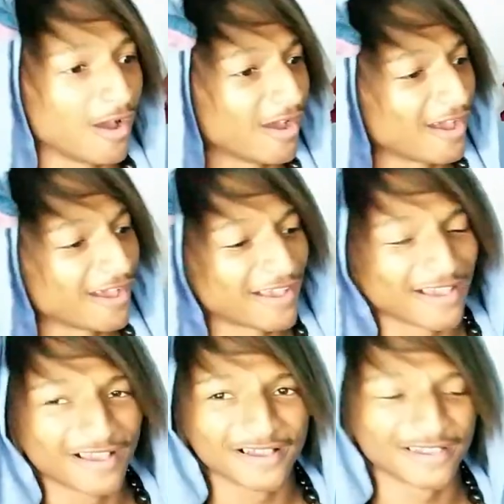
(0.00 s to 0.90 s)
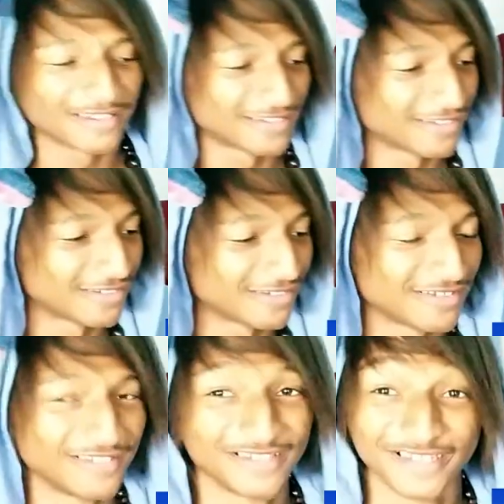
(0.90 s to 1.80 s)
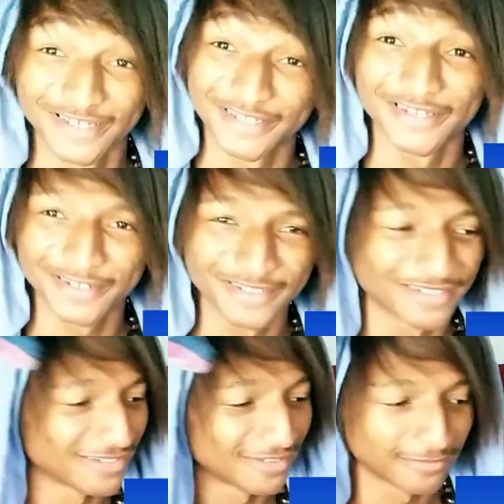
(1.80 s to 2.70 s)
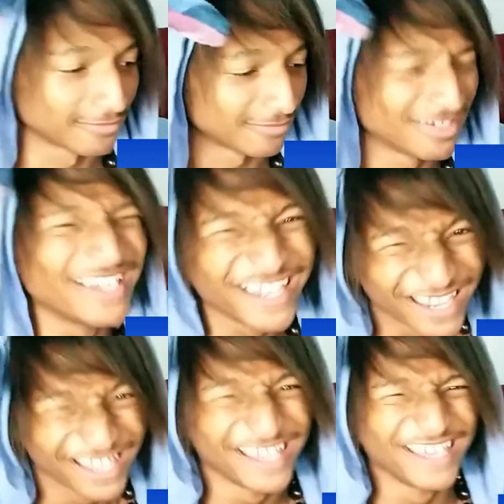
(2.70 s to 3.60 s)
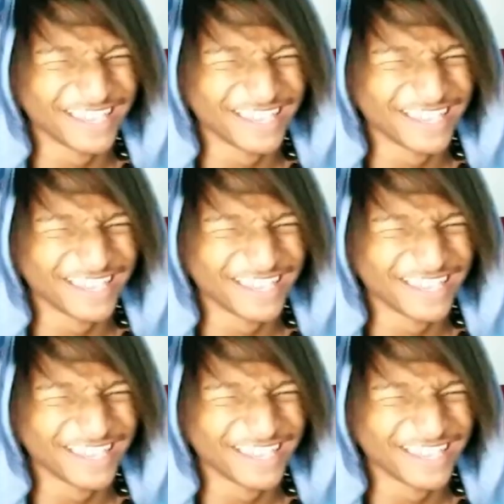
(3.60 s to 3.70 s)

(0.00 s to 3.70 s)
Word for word: Super singing on your grasshopper looking